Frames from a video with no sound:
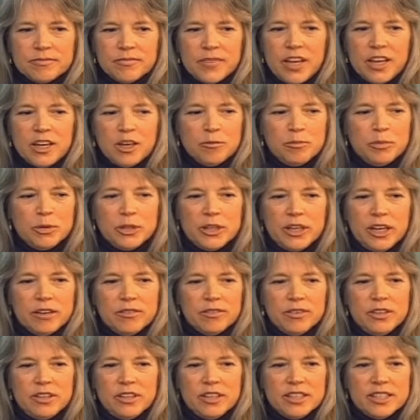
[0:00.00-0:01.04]
And it put
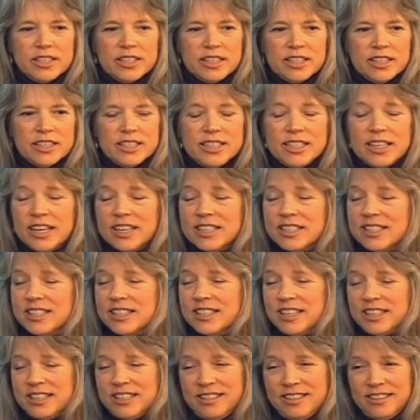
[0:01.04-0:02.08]
everything to the test
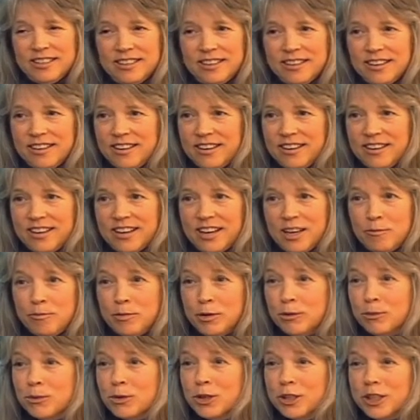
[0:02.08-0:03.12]
that I'd
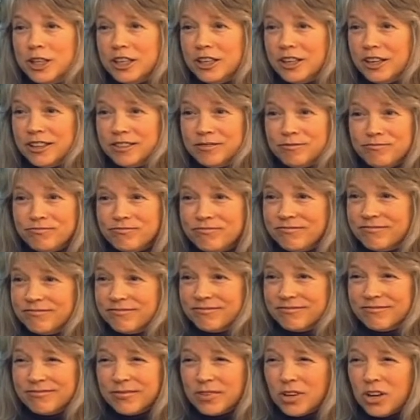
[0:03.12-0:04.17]
been working on
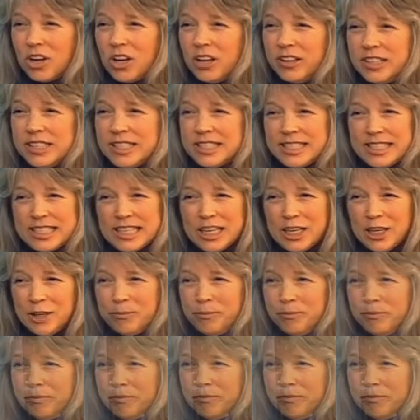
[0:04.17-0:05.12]
all this time.